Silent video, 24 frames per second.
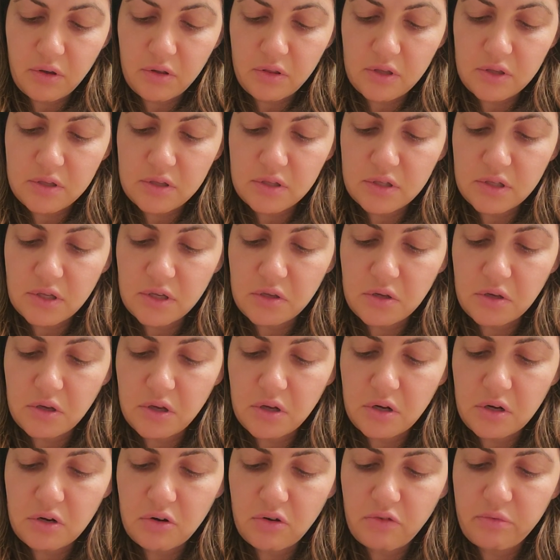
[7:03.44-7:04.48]
This is how you cut
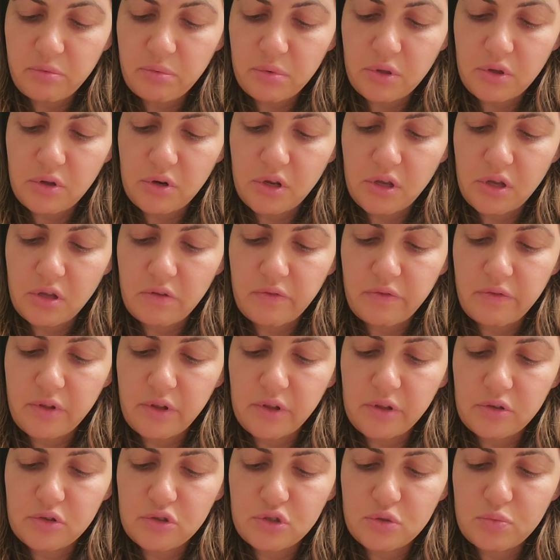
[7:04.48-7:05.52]
it off with your nail file.
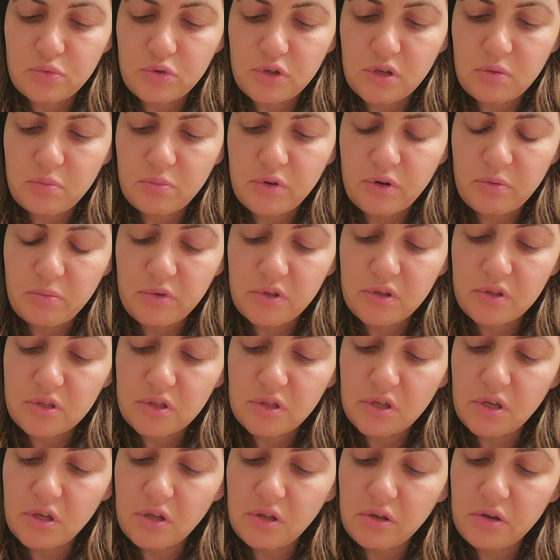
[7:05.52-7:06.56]
You just put it
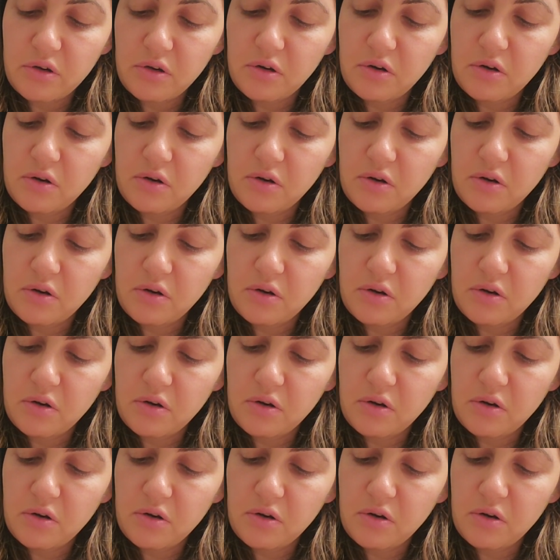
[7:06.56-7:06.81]
perpendicular